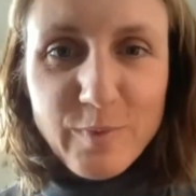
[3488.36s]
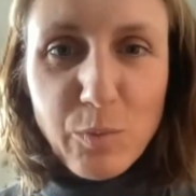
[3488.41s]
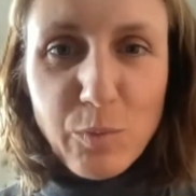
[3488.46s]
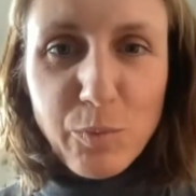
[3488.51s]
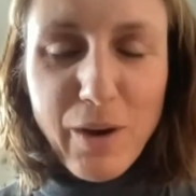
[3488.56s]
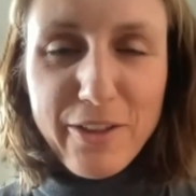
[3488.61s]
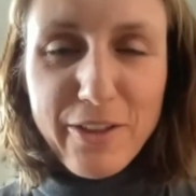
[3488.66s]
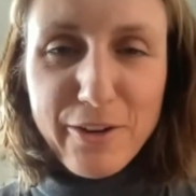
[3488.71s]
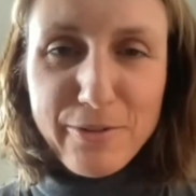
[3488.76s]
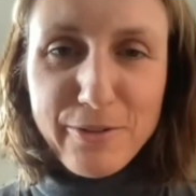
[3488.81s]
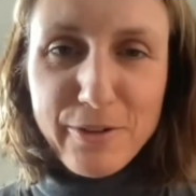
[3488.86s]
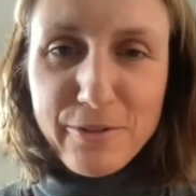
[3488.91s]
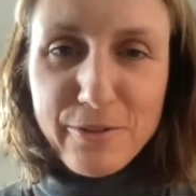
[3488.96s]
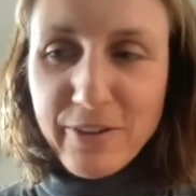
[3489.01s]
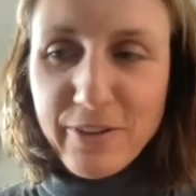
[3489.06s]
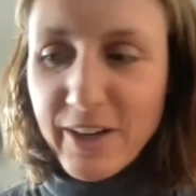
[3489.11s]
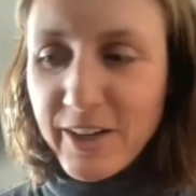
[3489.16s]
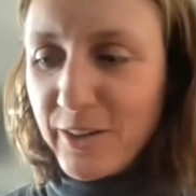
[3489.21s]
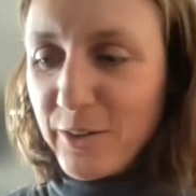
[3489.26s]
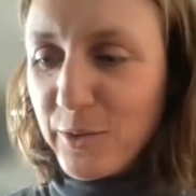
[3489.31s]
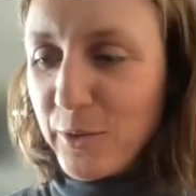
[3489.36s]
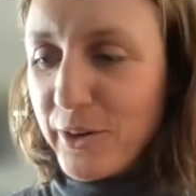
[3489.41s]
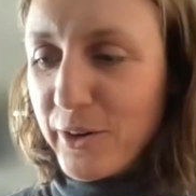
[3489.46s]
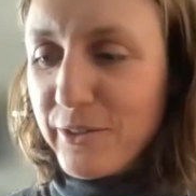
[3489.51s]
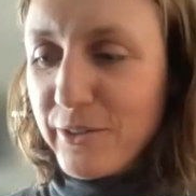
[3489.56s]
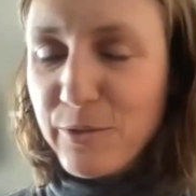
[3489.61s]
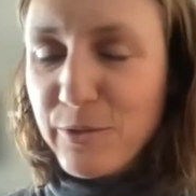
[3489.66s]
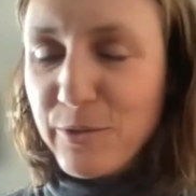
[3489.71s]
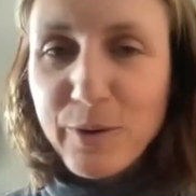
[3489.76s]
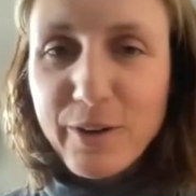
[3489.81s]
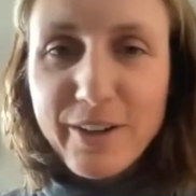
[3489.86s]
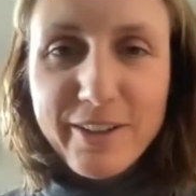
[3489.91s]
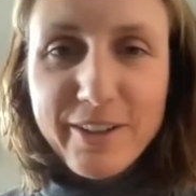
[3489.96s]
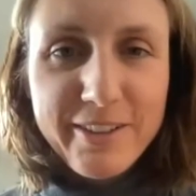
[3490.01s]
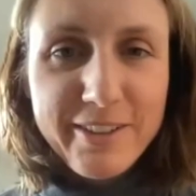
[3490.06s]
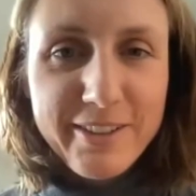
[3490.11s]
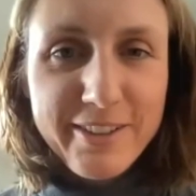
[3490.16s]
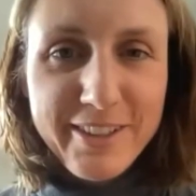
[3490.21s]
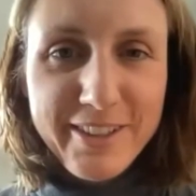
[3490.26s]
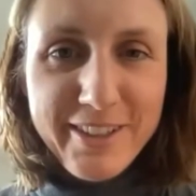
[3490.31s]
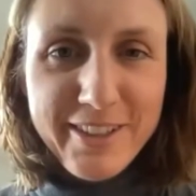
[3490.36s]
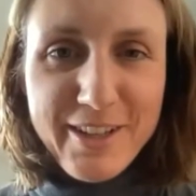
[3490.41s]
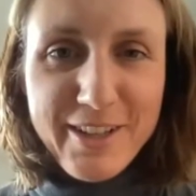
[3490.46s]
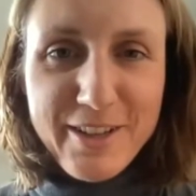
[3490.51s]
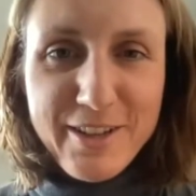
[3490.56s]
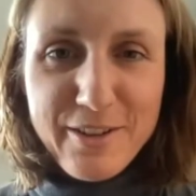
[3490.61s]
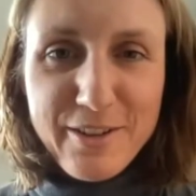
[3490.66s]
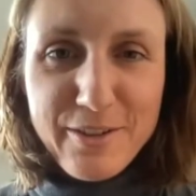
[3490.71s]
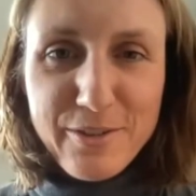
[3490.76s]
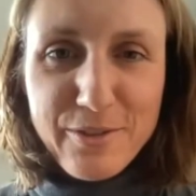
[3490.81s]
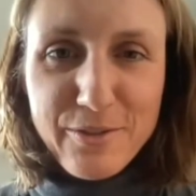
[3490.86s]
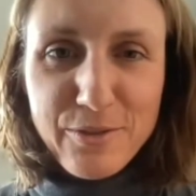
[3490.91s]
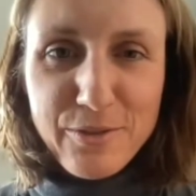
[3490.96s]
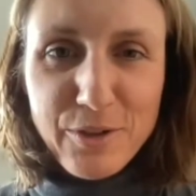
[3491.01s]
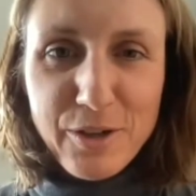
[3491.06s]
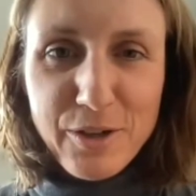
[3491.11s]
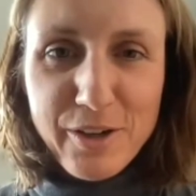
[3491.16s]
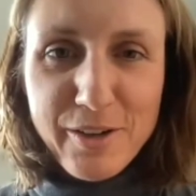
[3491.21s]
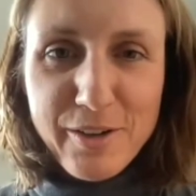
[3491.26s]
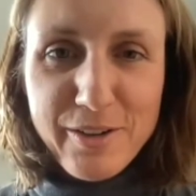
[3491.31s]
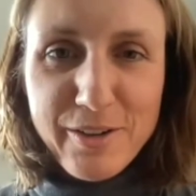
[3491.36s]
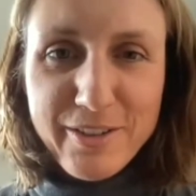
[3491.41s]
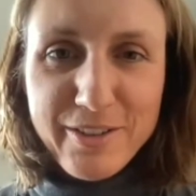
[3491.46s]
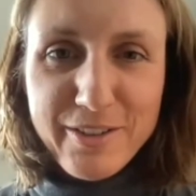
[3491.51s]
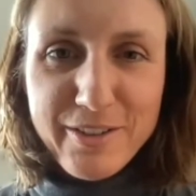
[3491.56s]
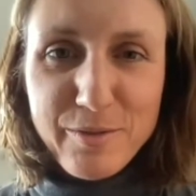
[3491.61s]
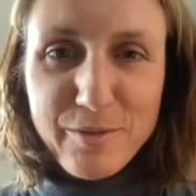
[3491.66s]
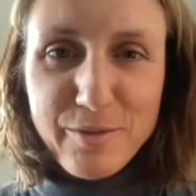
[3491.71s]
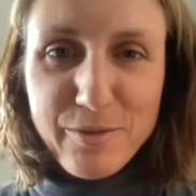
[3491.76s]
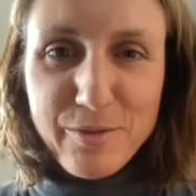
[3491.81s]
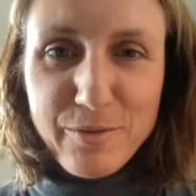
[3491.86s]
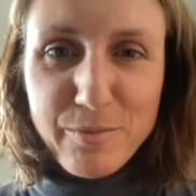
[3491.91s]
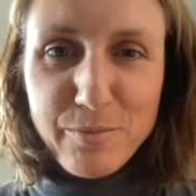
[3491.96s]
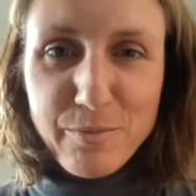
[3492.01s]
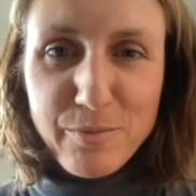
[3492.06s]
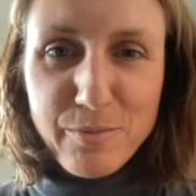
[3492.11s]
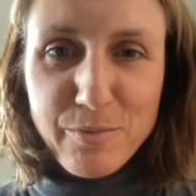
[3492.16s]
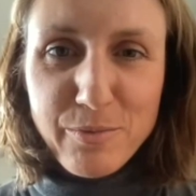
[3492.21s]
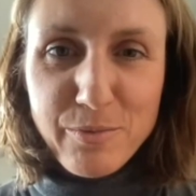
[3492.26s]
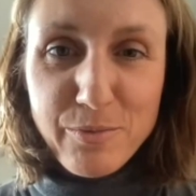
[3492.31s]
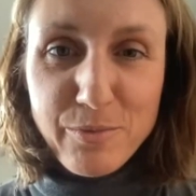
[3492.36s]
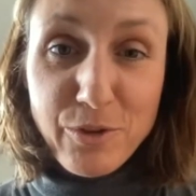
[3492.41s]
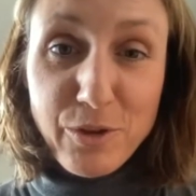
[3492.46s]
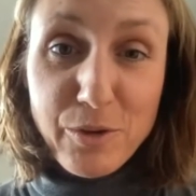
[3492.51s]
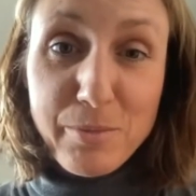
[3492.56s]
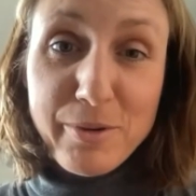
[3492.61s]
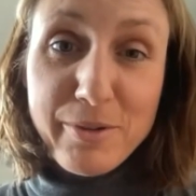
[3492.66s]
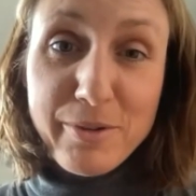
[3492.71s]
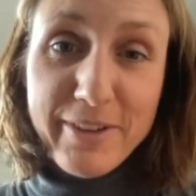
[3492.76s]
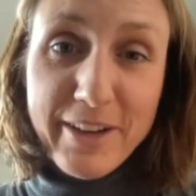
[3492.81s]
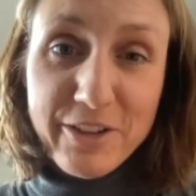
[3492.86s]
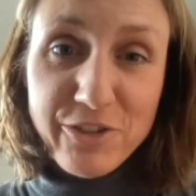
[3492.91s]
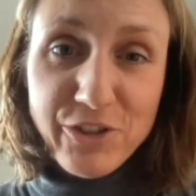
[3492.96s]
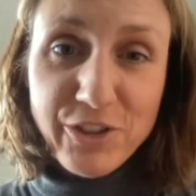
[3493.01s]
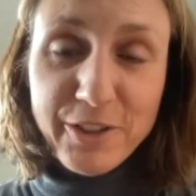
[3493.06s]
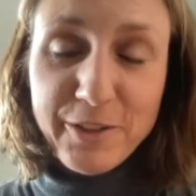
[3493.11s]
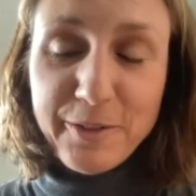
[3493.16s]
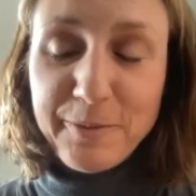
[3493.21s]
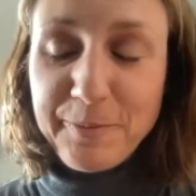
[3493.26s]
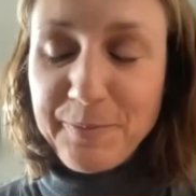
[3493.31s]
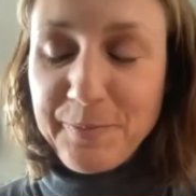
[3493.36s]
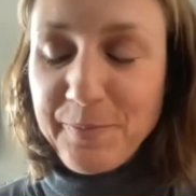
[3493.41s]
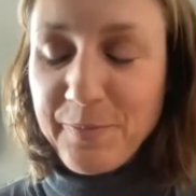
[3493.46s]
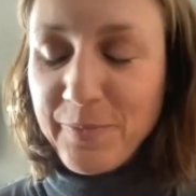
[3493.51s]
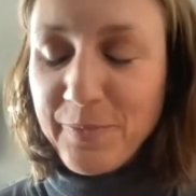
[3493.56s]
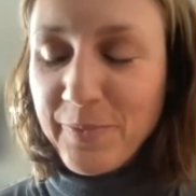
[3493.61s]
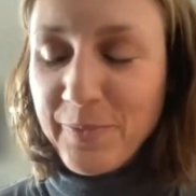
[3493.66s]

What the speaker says: whether for fun or for a profession.